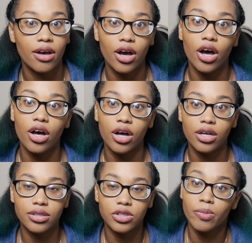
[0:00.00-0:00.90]
a
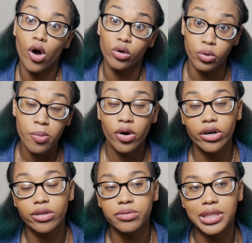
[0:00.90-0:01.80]
small
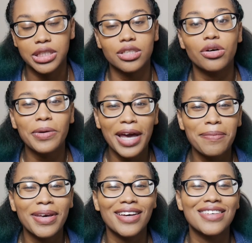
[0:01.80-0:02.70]
newborn, which is okay
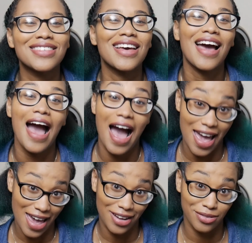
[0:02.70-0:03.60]
because I
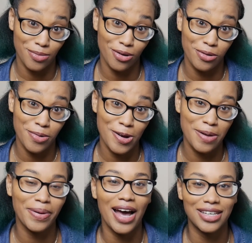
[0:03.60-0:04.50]
had a small newborn,
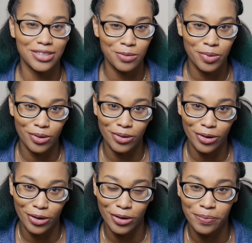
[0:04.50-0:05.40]
but I still put on
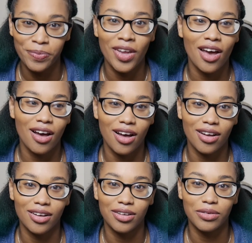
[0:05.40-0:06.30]
her
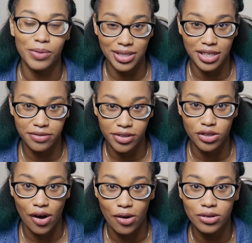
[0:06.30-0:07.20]
one size fits
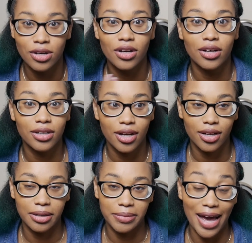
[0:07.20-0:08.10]
all
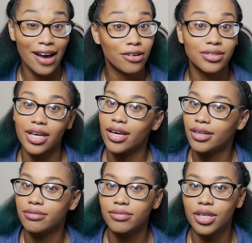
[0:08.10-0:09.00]
gowns, and
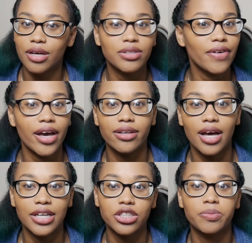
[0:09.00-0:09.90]
it was fine.
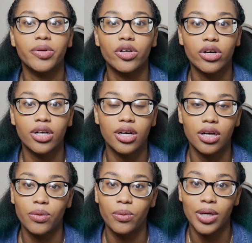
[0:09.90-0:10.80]
I just put on a
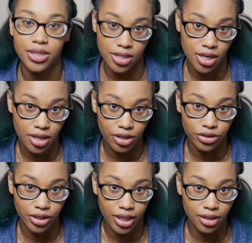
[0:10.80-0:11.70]
onesie
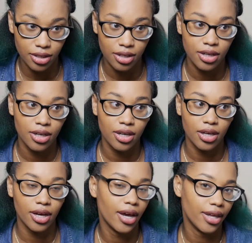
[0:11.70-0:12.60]
underneath,
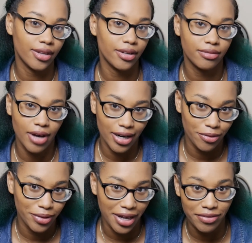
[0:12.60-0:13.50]
and then I didn't
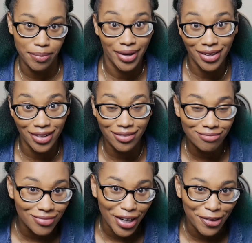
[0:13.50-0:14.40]
really have to button it,
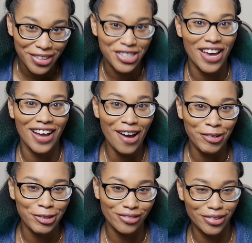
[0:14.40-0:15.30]
you know, because she had a gown
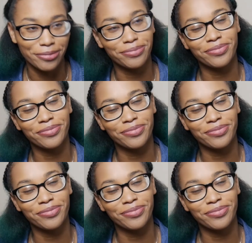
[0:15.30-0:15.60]
on. So